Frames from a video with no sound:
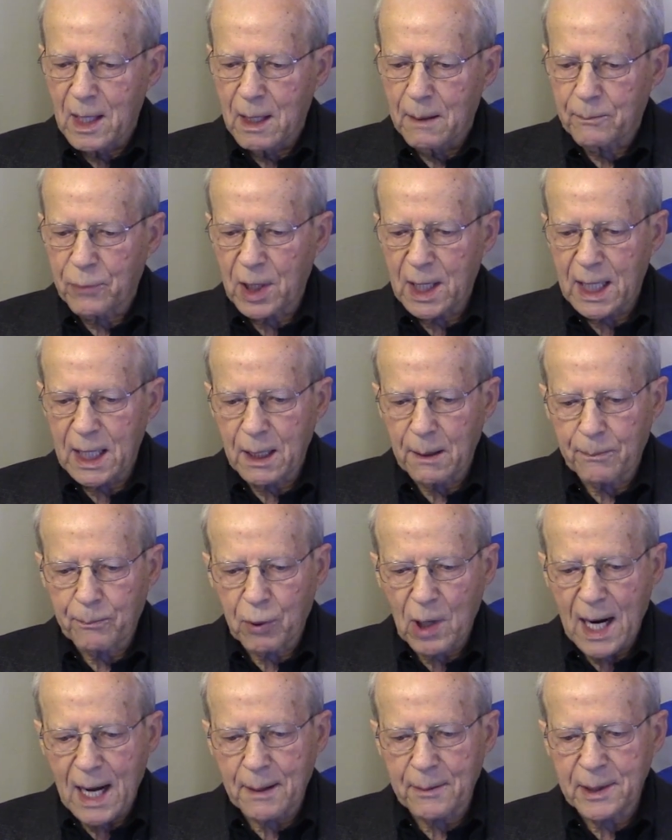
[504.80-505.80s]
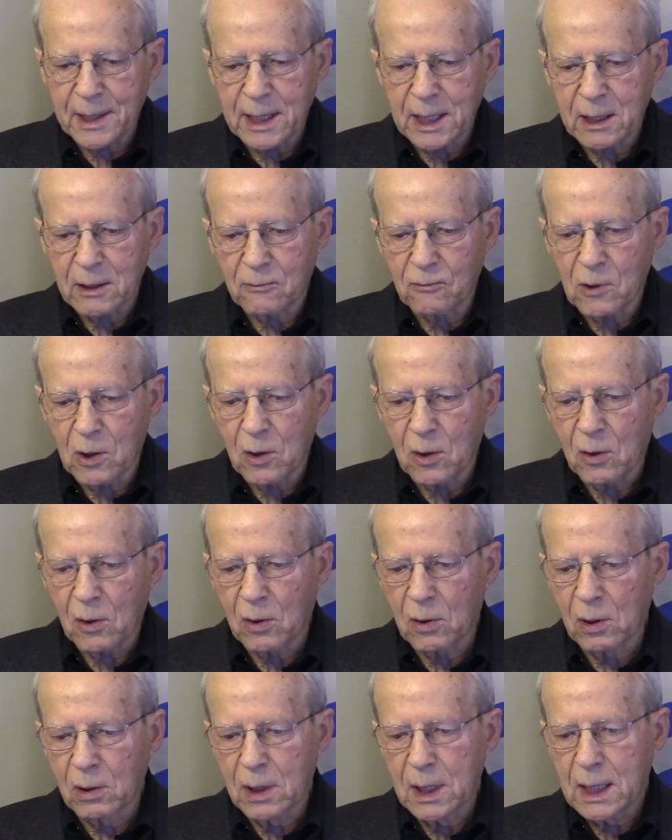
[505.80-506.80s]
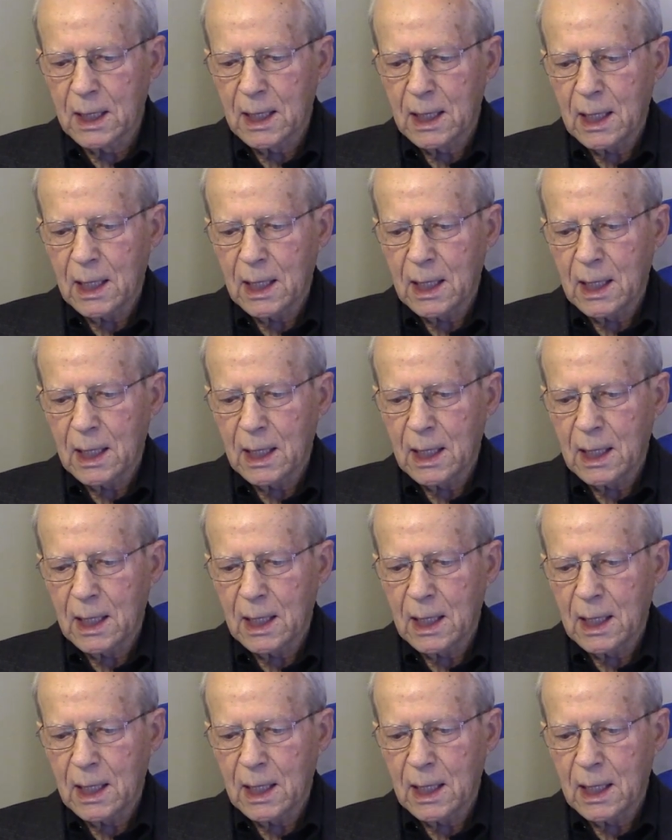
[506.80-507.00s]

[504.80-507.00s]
played a prominent role